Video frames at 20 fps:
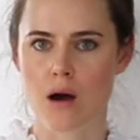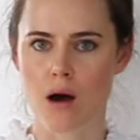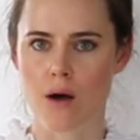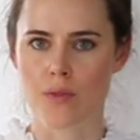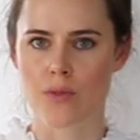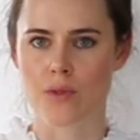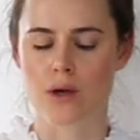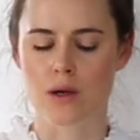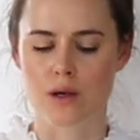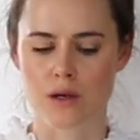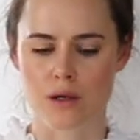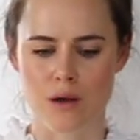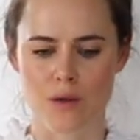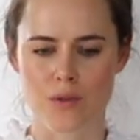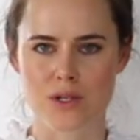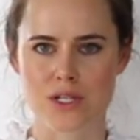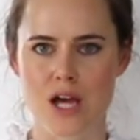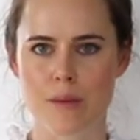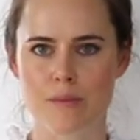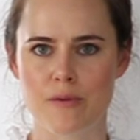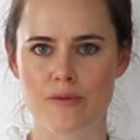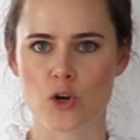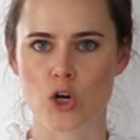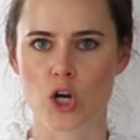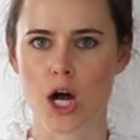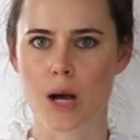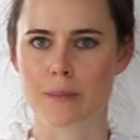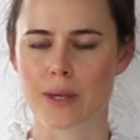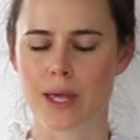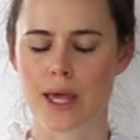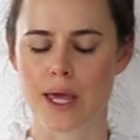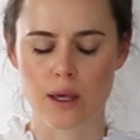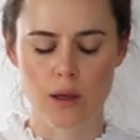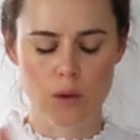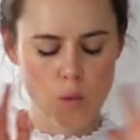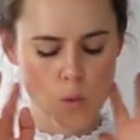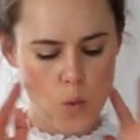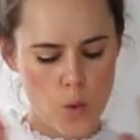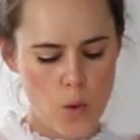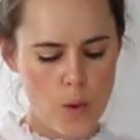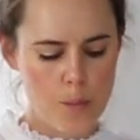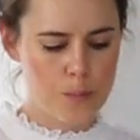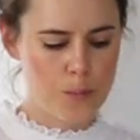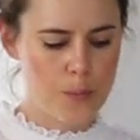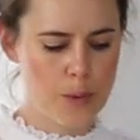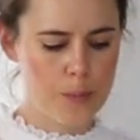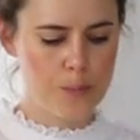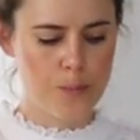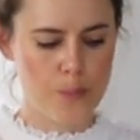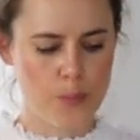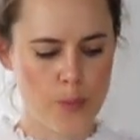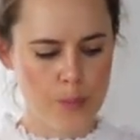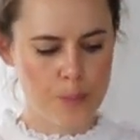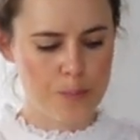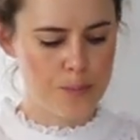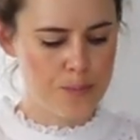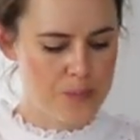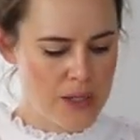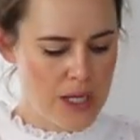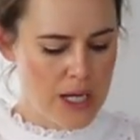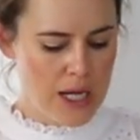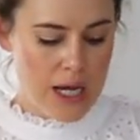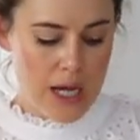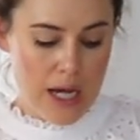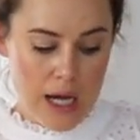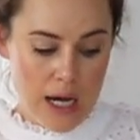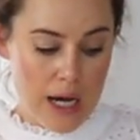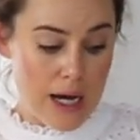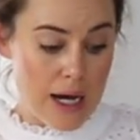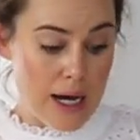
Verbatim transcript: on the on the top of your cupcake whoop, whoop, whoop.